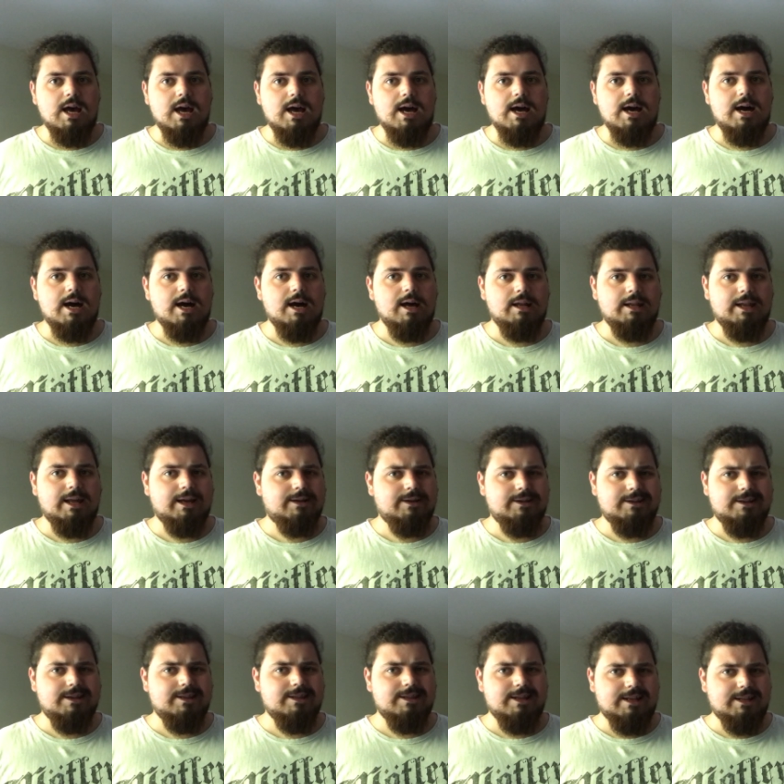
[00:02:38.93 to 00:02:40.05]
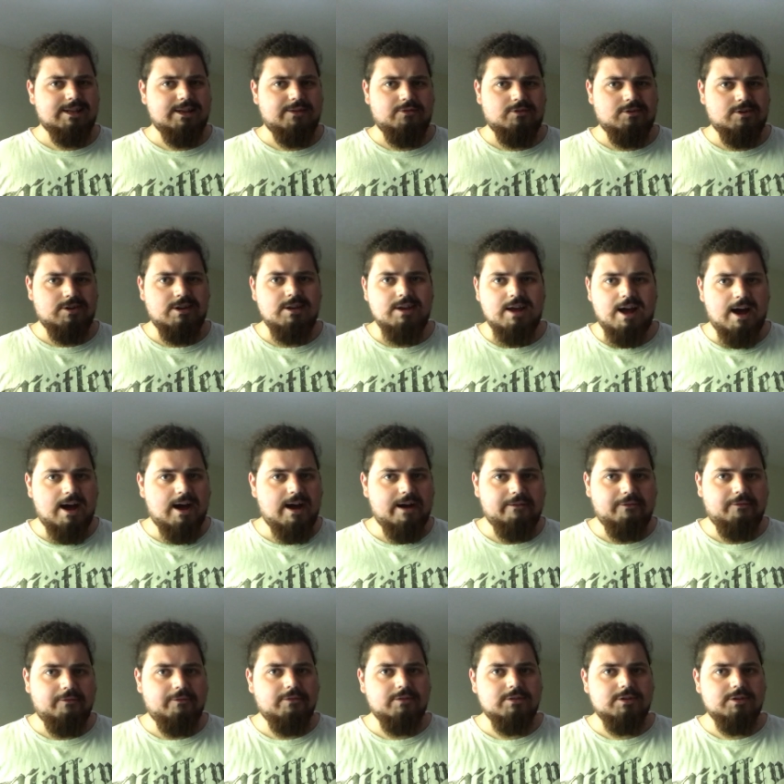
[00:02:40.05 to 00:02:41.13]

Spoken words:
like not even half